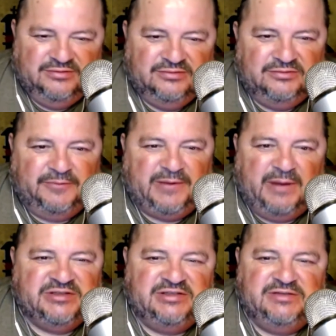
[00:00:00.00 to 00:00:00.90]

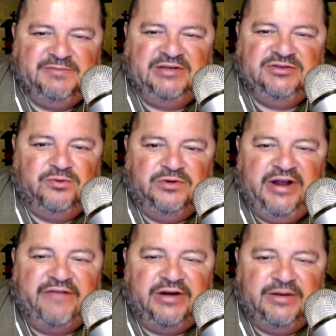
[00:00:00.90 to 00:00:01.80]
promises he made to
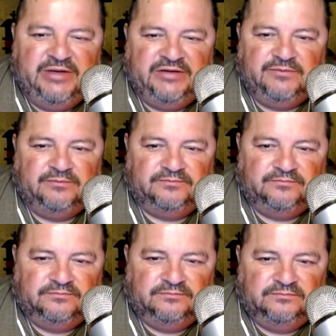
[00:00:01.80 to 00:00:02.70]
whatever he made,
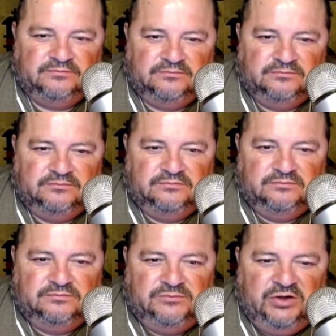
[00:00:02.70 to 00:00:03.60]

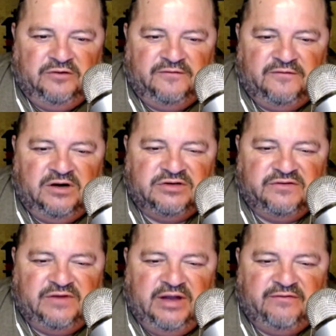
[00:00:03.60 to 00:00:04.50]
you know, for our
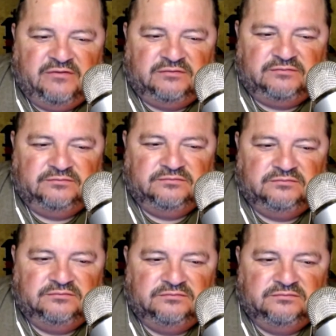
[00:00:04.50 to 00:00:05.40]
survival.
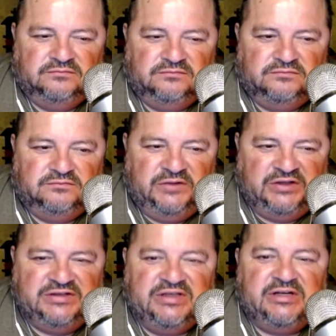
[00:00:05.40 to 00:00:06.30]
He
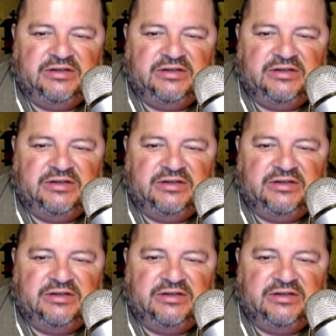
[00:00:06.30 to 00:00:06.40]
did it.